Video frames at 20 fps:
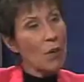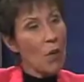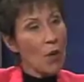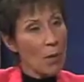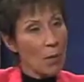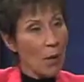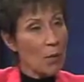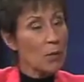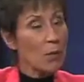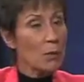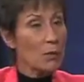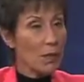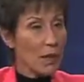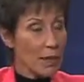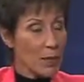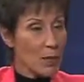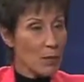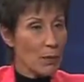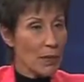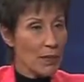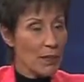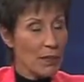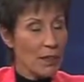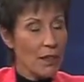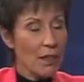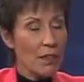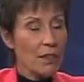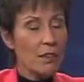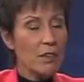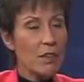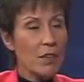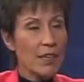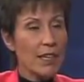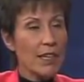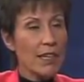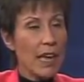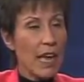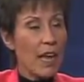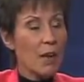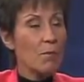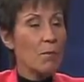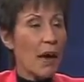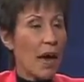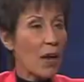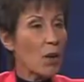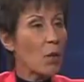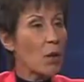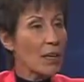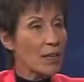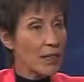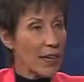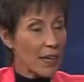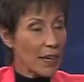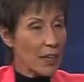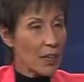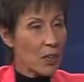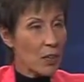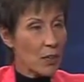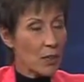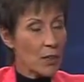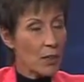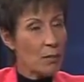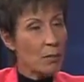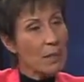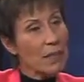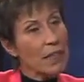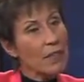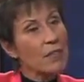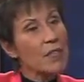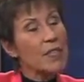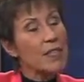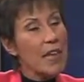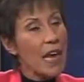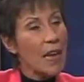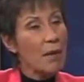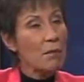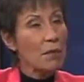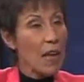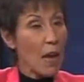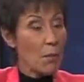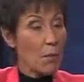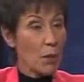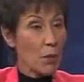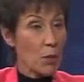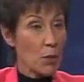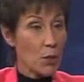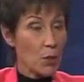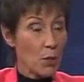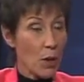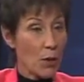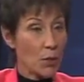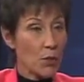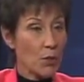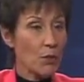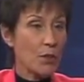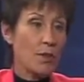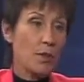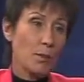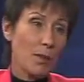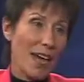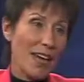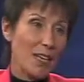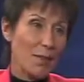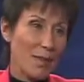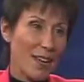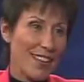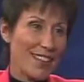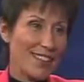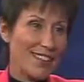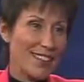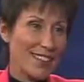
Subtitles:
hormone replacement, looking at bioidentical, meaning the same chemical structure that the body makes.